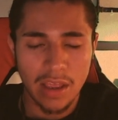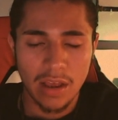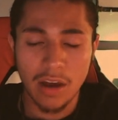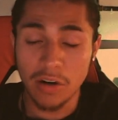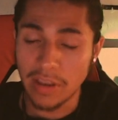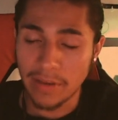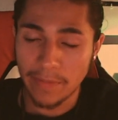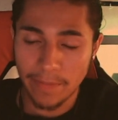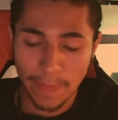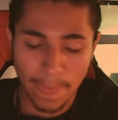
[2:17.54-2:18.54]
Okay.
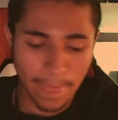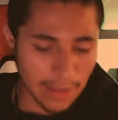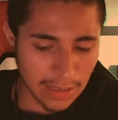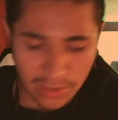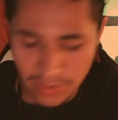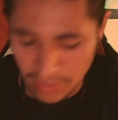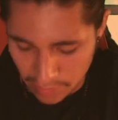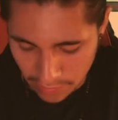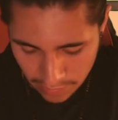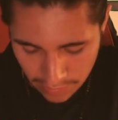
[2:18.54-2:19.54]

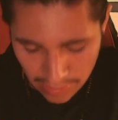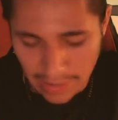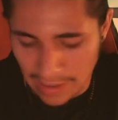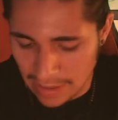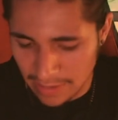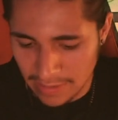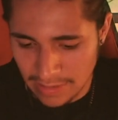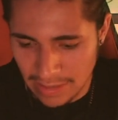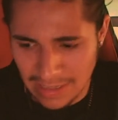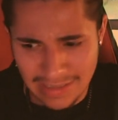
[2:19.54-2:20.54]
So, yeah,
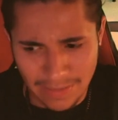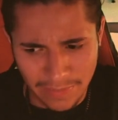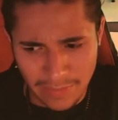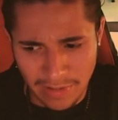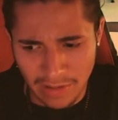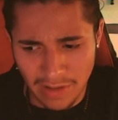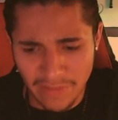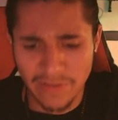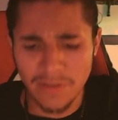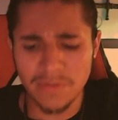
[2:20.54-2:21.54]
it's something about love.
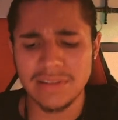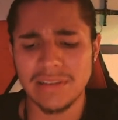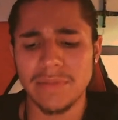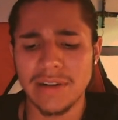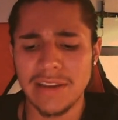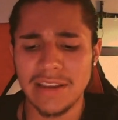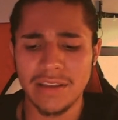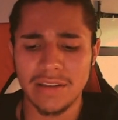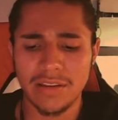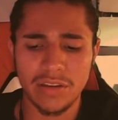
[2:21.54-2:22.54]
If you're with somebody,
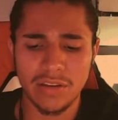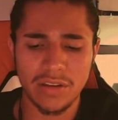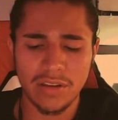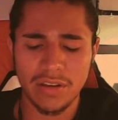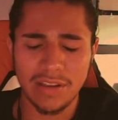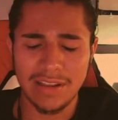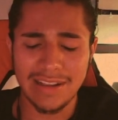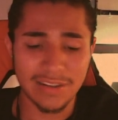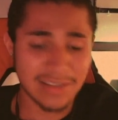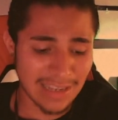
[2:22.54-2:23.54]

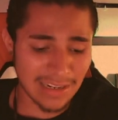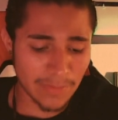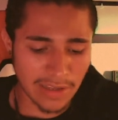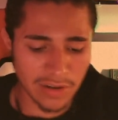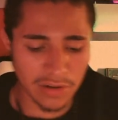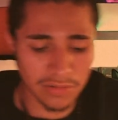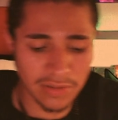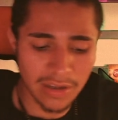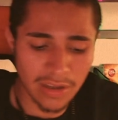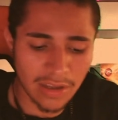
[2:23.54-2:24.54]
it's kind of being cold.
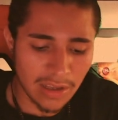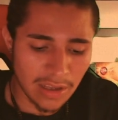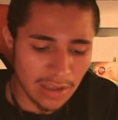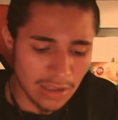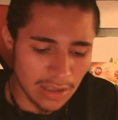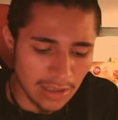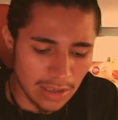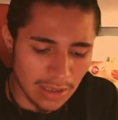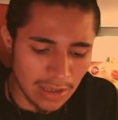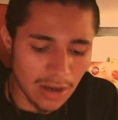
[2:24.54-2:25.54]

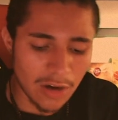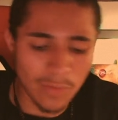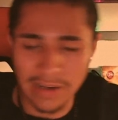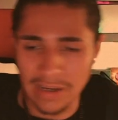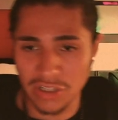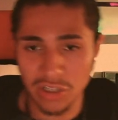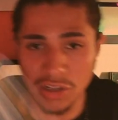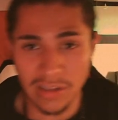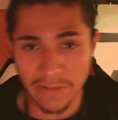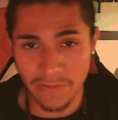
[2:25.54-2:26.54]
Oh my gosh,
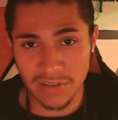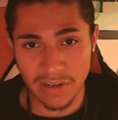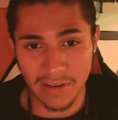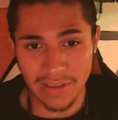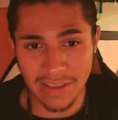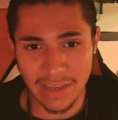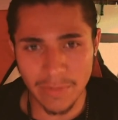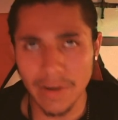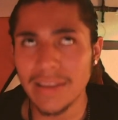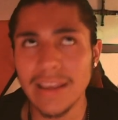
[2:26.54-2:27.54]
look at the first card that came
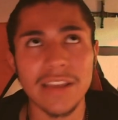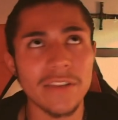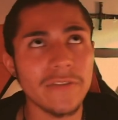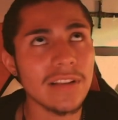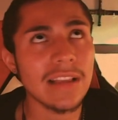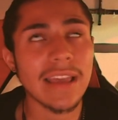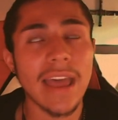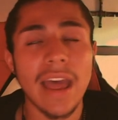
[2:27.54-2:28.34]
out. Yeah, you feel like